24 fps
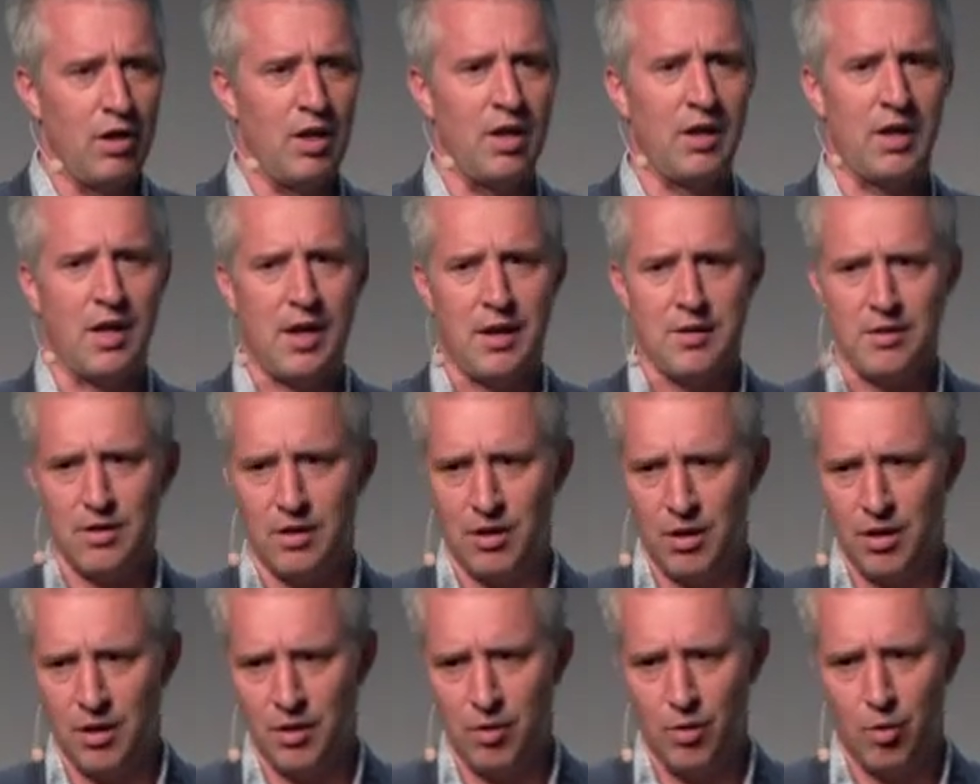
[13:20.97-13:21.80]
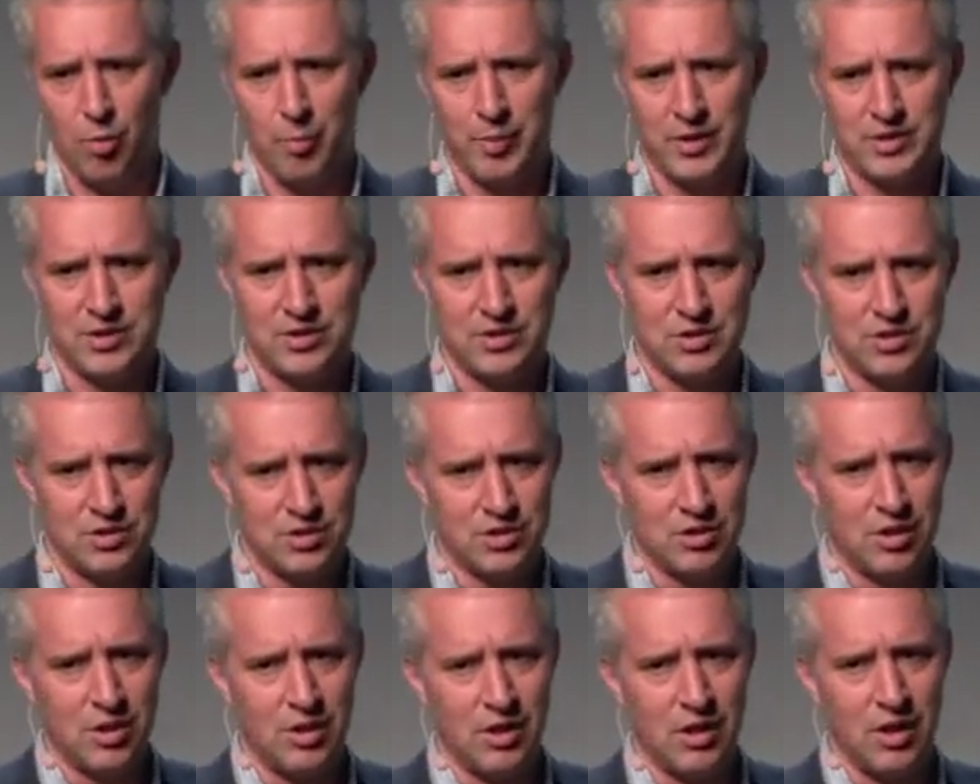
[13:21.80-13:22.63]
Again, local
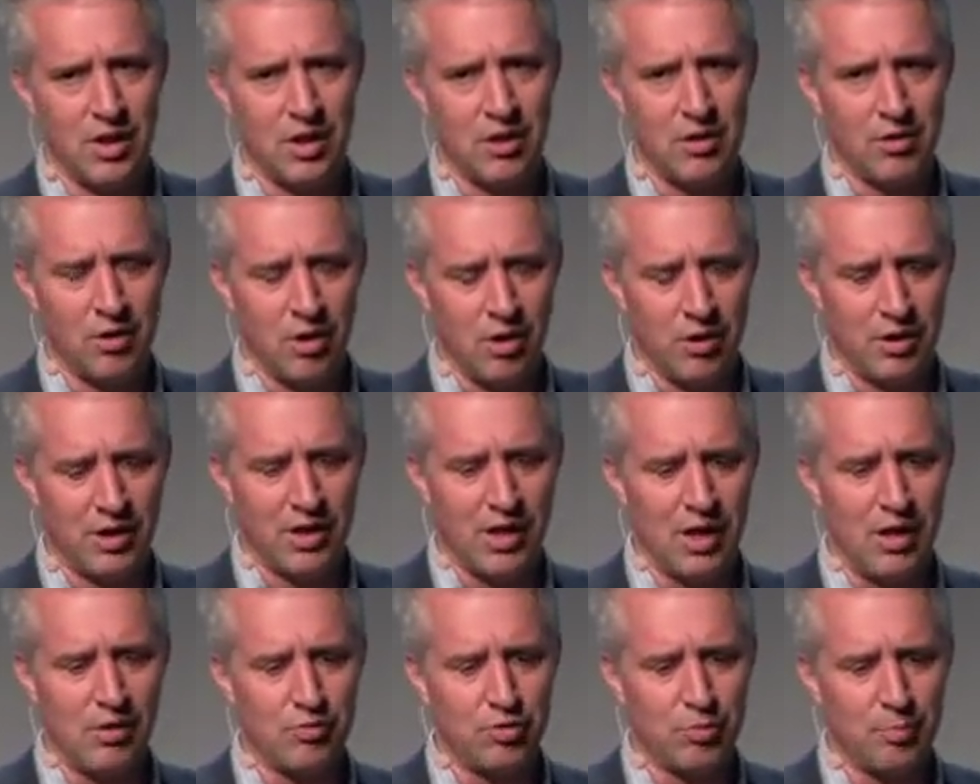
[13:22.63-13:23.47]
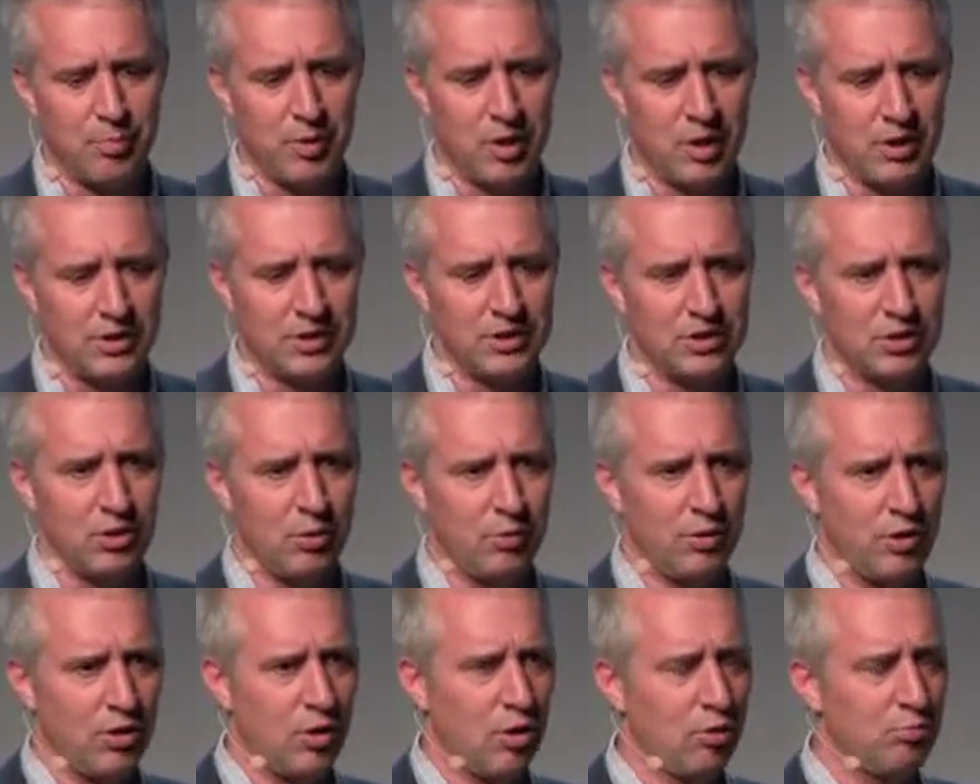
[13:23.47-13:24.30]
businesses are the counterparty, so
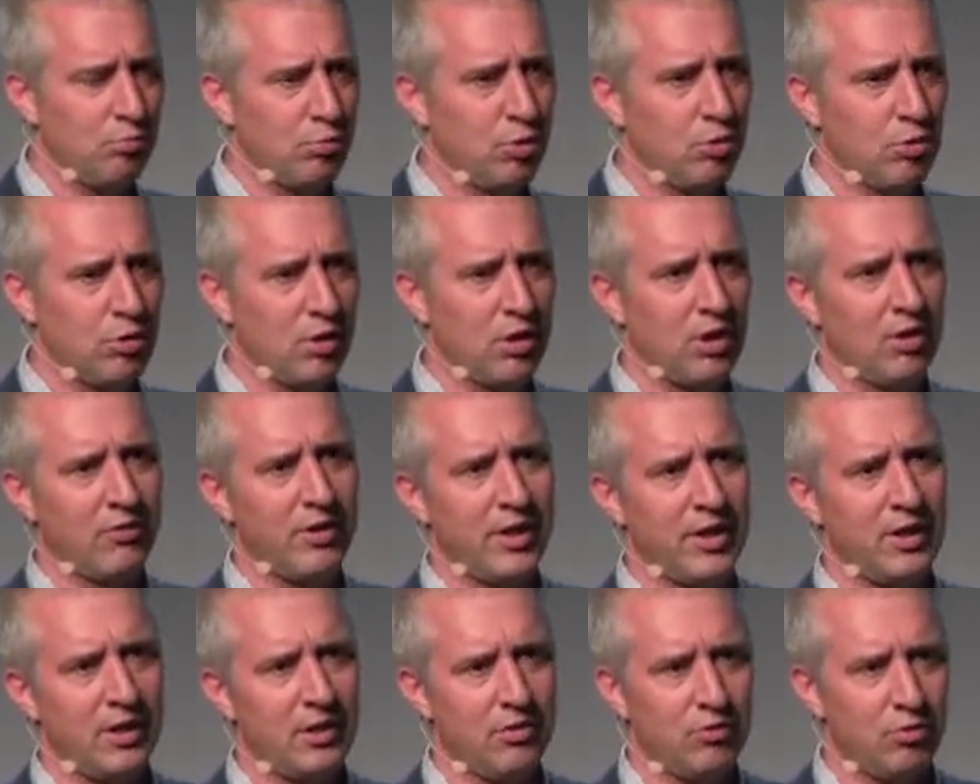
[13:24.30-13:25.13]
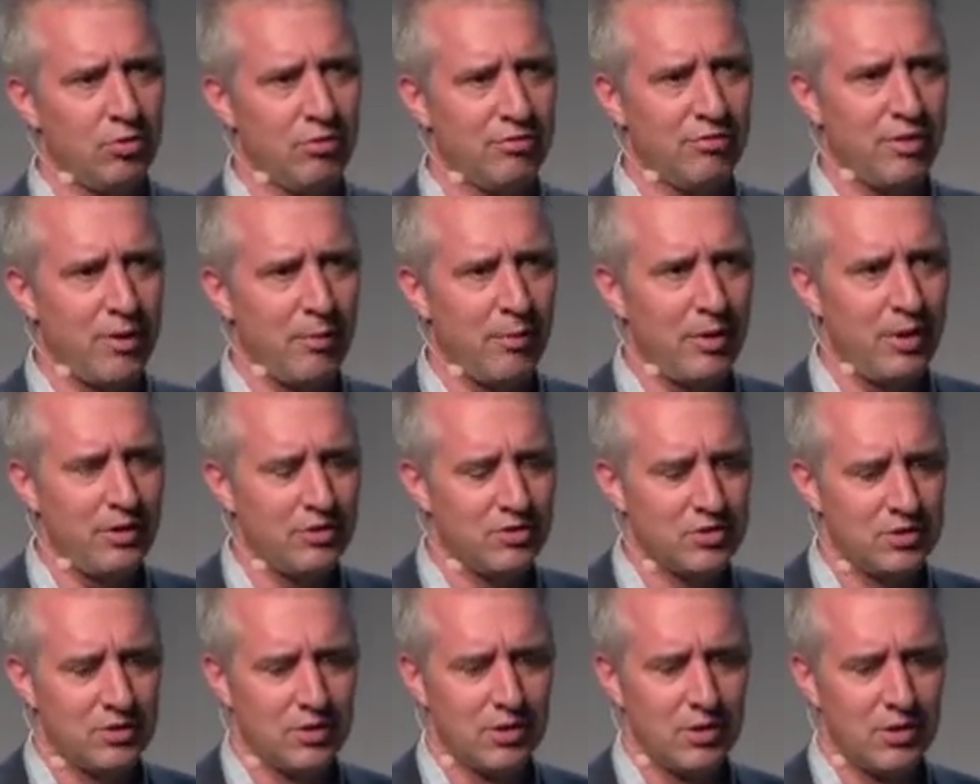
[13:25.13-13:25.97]
we don't bore directly to the
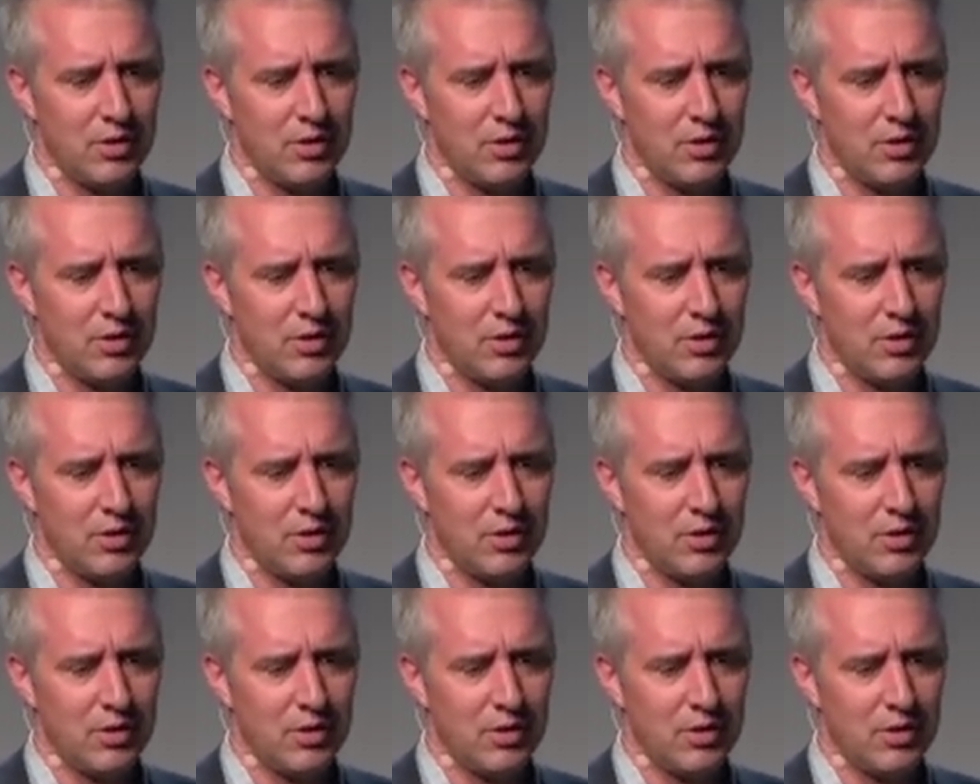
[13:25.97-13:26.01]
families.